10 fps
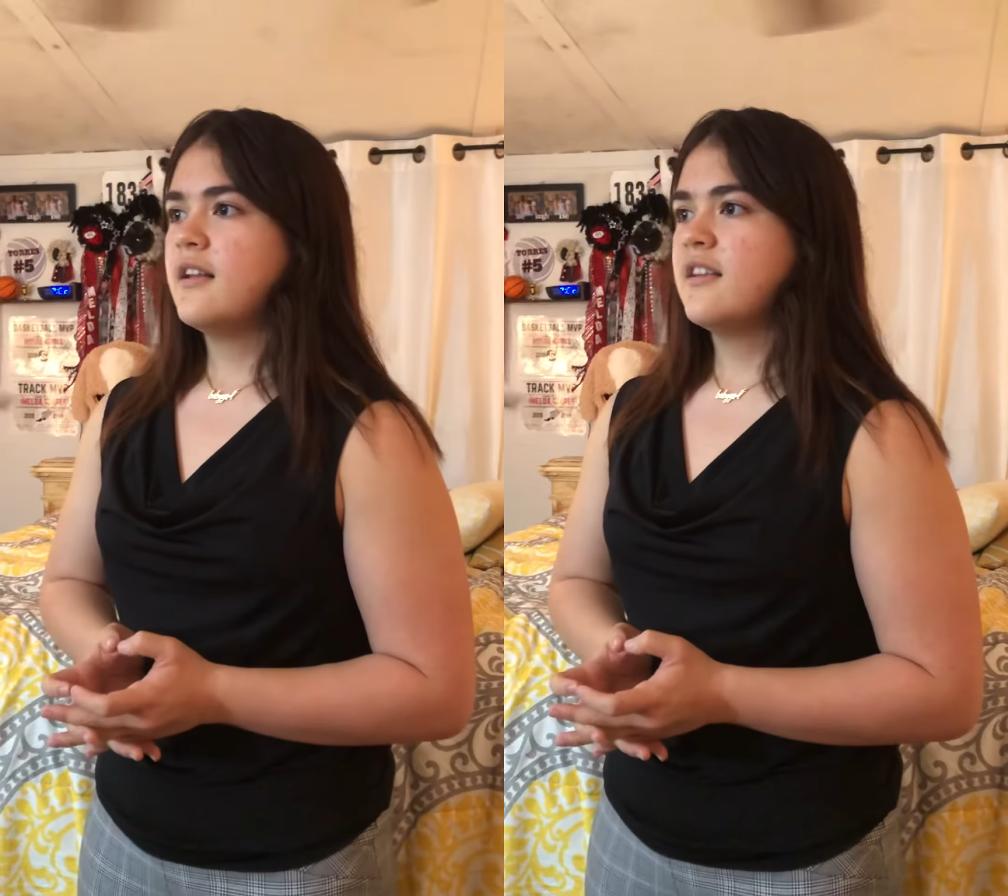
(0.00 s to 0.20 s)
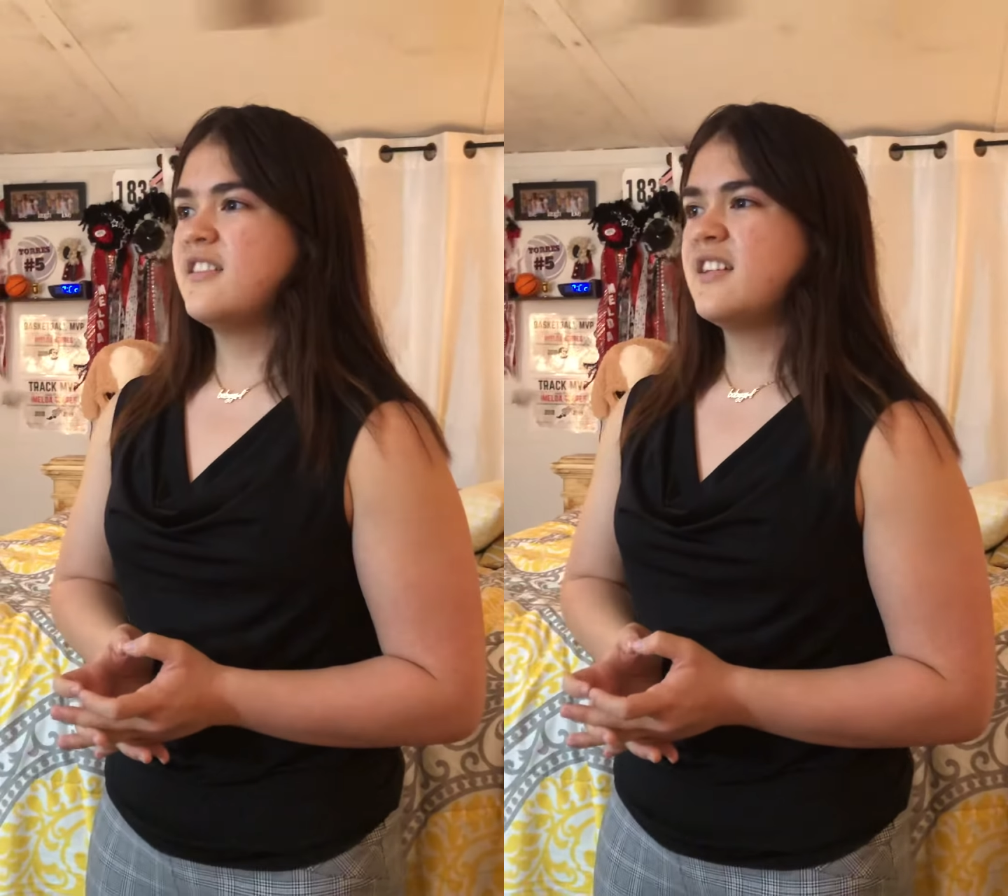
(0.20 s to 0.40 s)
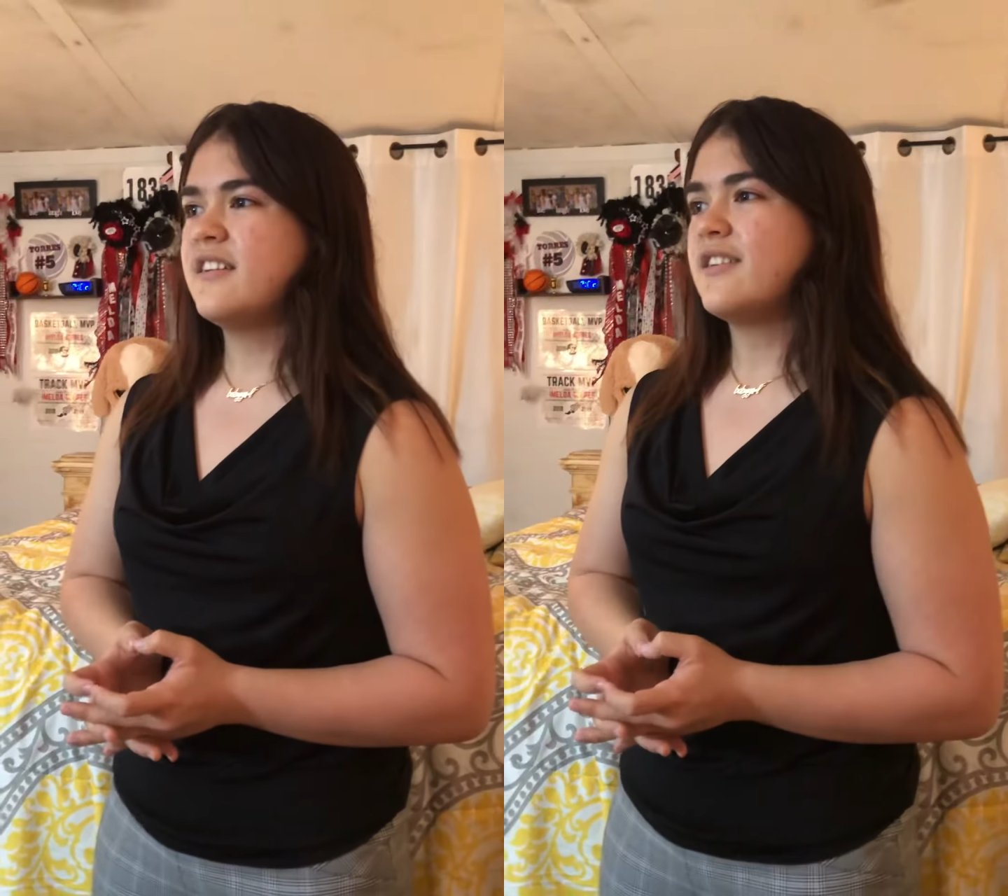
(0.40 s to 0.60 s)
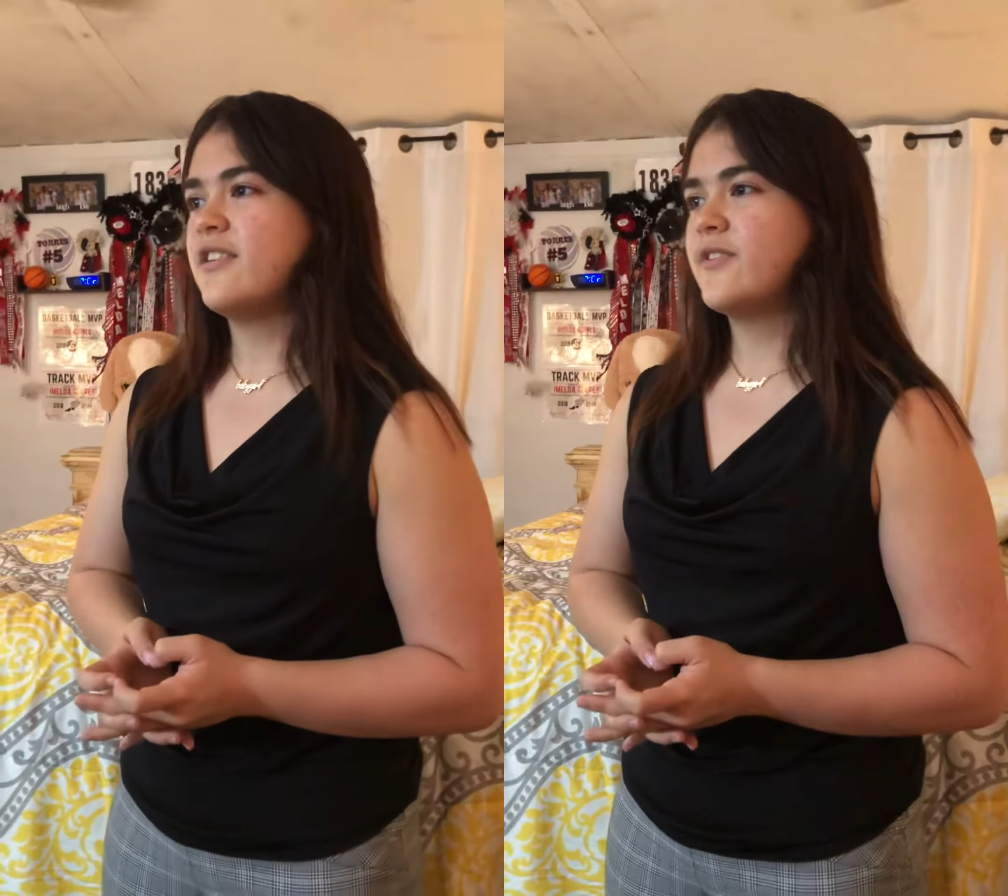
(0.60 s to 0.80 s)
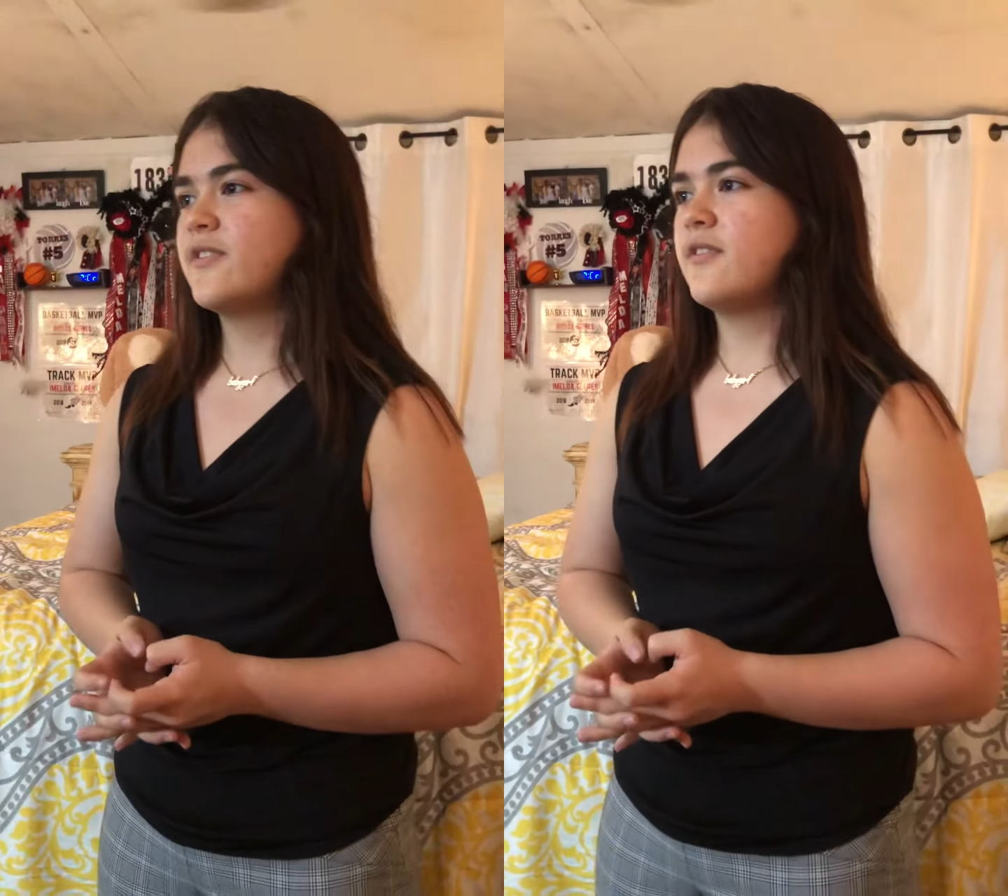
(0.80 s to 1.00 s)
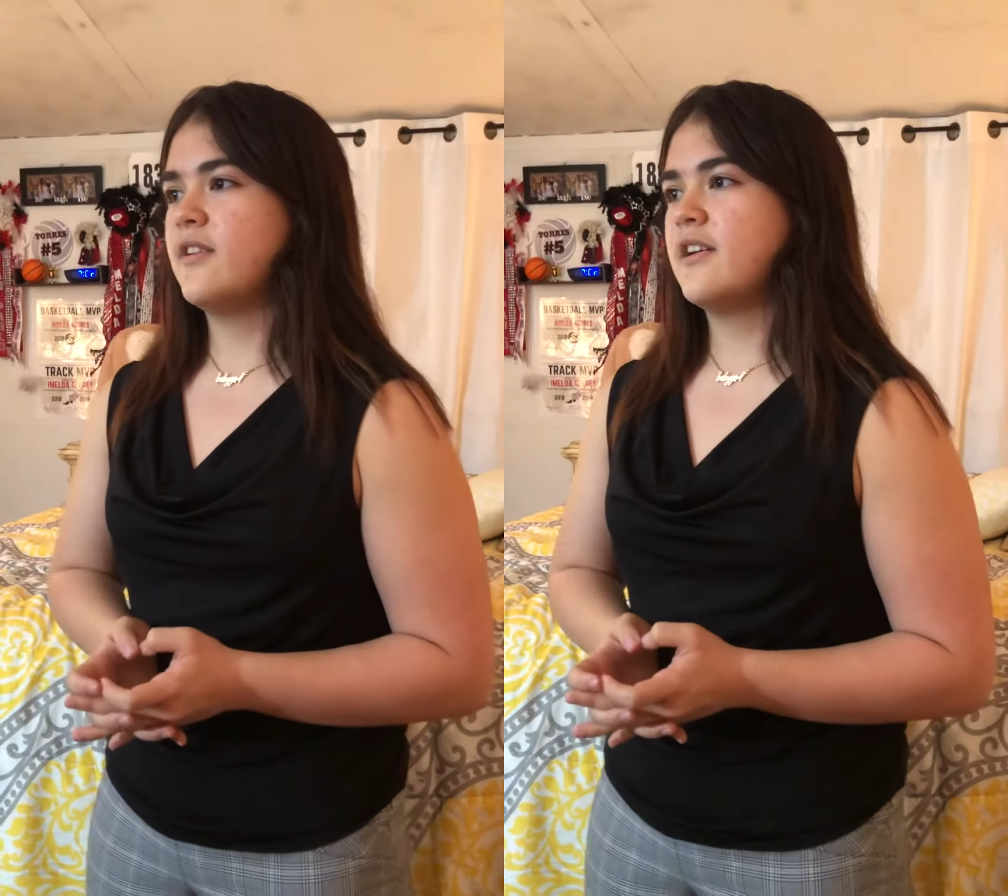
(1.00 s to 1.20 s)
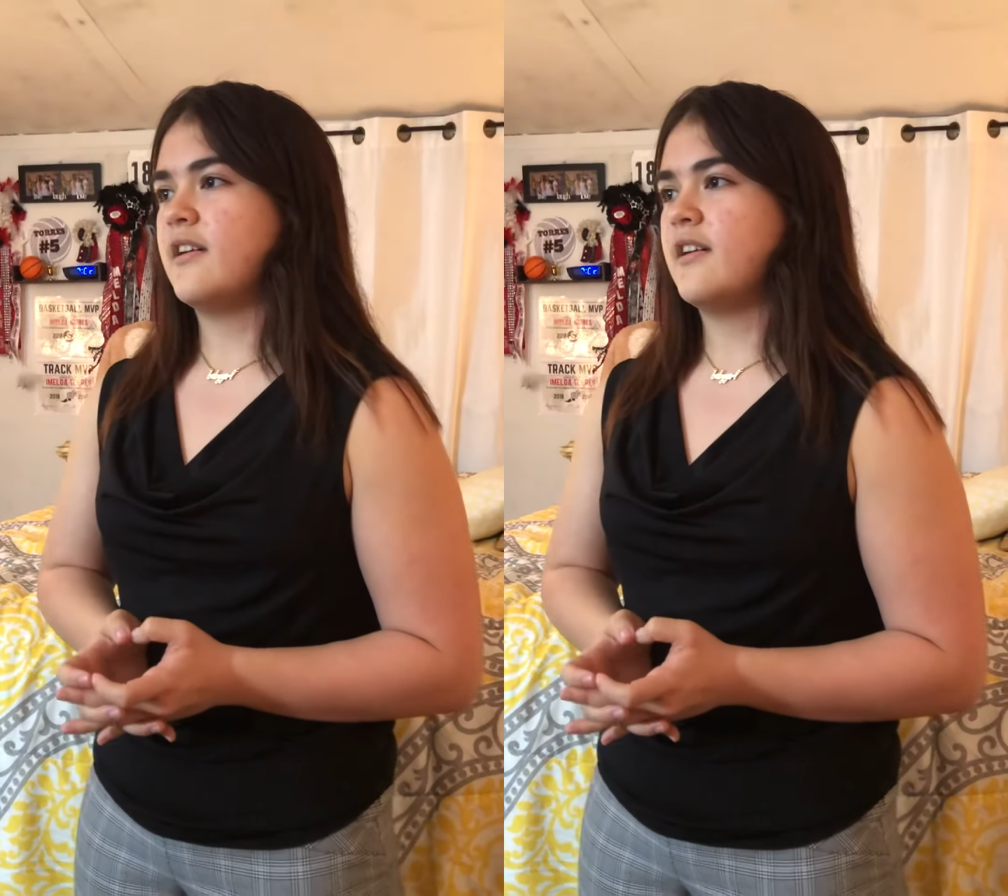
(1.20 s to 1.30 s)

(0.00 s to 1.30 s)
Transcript: let's take a closer look